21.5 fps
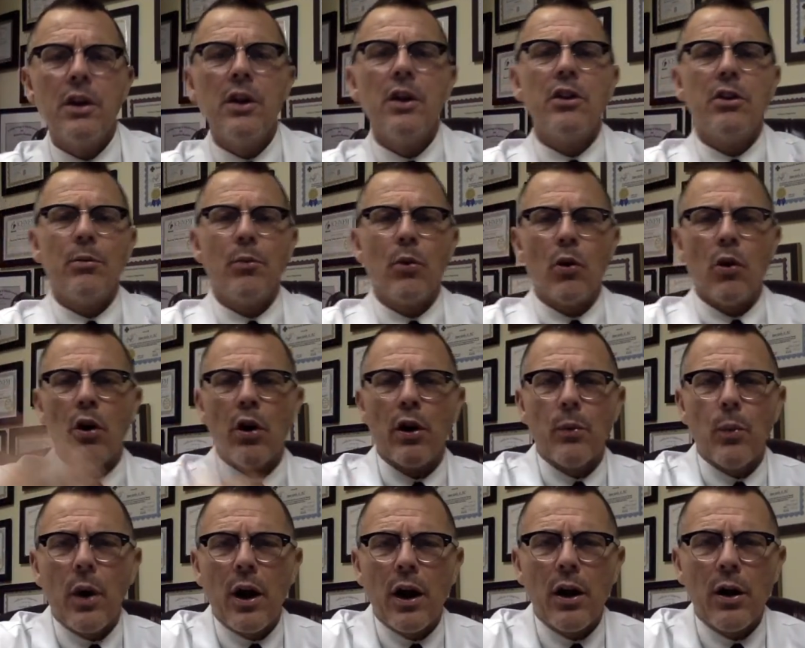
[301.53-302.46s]
The more
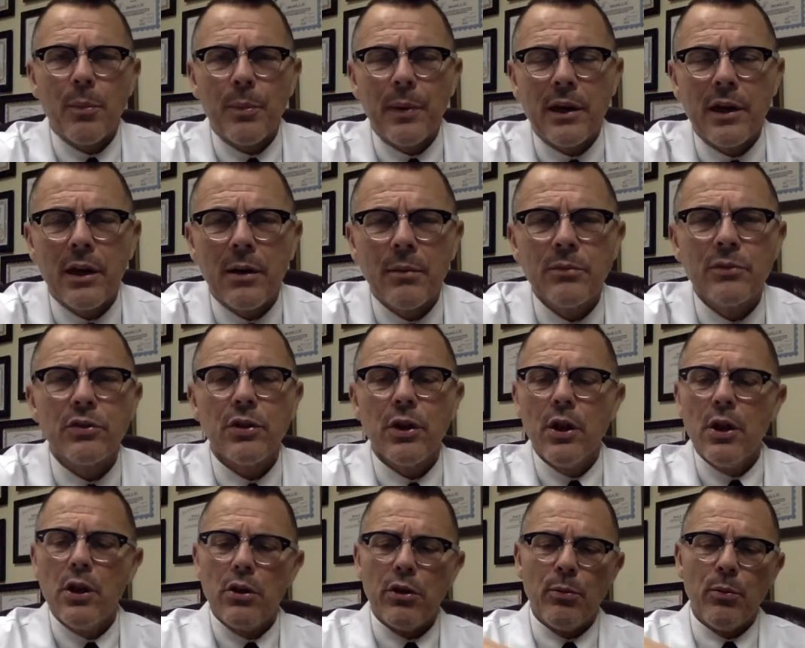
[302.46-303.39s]
hardwired it becomes,
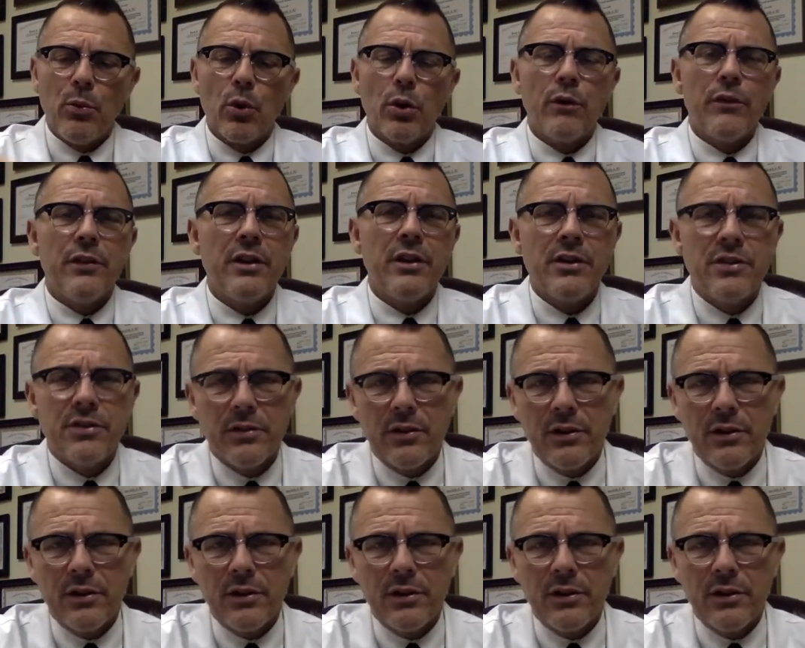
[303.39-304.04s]
the more of these